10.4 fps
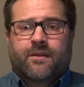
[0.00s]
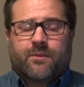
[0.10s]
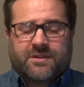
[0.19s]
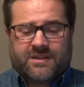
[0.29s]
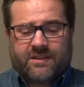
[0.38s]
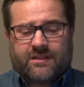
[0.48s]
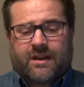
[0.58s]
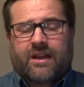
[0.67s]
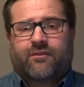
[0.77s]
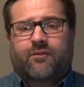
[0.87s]
We see it in the
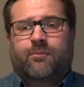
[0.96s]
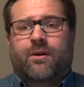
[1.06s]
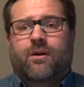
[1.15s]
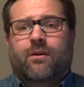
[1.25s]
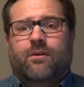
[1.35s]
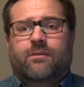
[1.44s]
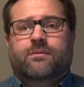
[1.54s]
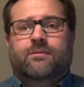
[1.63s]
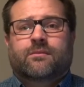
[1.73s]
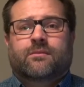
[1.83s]
life of Paul.
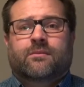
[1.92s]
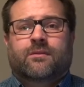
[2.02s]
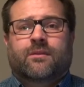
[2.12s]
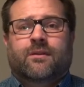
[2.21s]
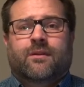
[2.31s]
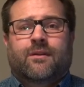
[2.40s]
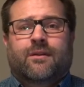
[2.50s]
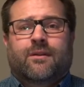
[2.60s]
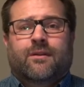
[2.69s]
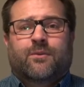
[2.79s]

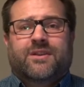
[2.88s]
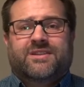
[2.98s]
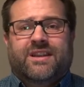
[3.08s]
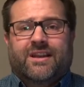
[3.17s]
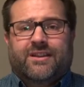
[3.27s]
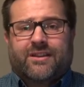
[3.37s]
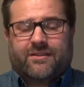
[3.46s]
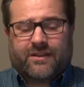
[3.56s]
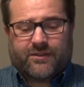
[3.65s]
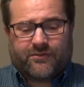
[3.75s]
We see it
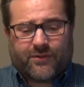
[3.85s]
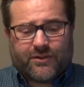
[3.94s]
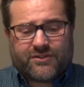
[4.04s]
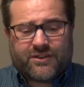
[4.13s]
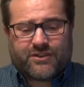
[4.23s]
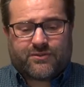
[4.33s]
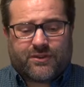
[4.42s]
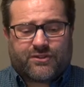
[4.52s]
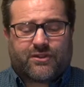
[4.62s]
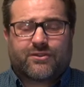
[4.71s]
in the first
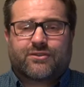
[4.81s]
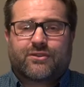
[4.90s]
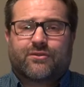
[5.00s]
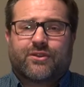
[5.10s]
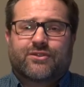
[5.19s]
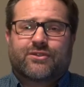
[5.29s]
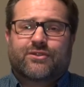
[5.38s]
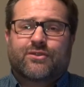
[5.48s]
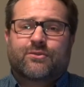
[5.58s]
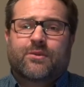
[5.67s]
century church, the
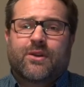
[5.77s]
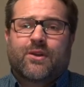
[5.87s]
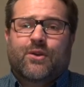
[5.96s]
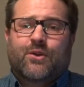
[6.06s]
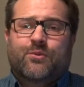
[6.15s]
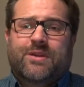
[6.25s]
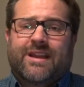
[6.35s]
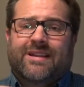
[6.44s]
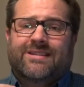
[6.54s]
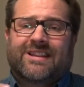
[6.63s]
Christians who
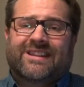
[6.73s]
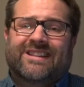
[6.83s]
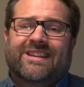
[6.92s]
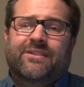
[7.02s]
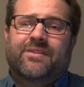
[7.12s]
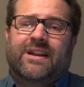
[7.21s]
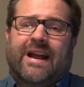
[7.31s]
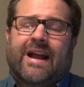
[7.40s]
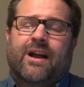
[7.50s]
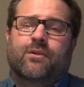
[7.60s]
began to live it
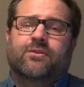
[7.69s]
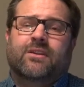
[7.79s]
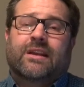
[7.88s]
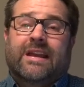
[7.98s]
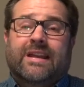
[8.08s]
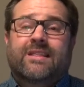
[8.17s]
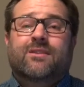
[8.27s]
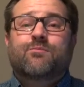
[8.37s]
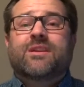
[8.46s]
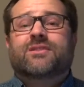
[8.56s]
out in
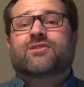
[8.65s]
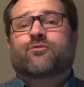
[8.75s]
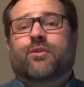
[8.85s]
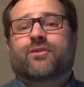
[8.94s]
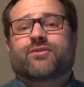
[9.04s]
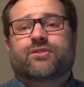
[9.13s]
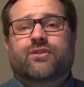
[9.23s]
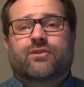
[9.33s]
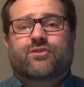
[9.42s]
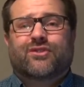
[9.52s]
the midst of
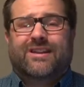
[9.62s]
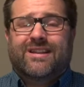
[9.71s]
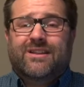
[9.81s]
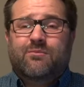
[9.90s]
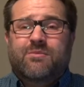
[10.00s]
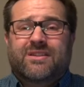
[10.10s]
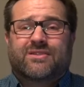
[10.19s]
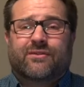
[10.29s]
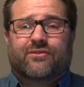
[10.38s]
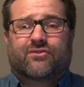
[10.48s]
persecution, in the
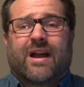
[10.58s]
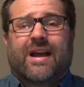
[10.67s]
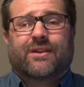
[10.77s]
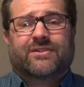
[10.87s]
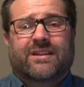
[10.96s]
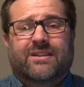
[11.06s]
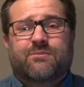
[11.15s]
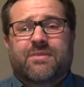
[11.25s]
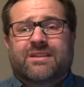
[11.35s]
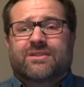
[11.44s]
midst of trials, in the
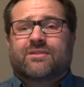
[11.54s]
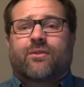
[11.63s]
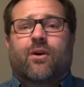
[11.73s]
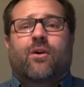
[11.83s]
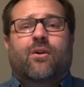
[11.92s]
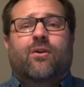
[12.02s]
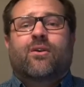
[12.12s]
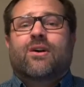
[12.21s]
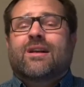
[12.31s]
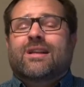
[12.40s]
midst of
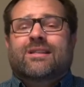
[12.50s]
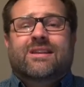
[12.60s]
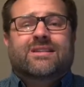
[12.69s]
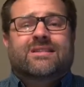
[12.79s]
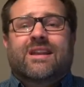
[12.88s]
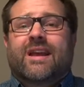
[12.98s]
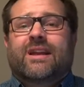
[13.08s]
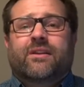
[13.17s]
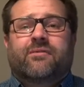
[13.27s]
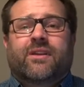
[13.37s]
all these
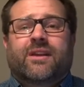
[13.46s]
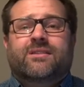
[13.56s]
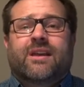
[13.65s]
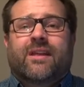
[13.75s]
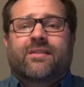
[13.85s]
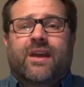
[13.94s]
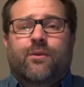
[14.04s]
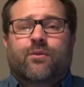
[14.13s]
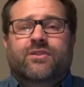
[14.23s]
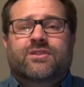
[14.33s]
negative things, and they
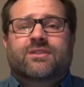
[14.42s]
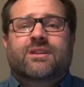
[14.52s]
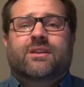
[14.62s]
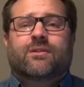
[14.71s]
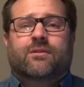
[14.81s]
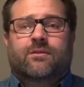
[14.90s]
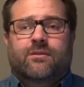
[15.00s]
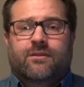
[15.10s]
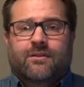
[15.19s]
were still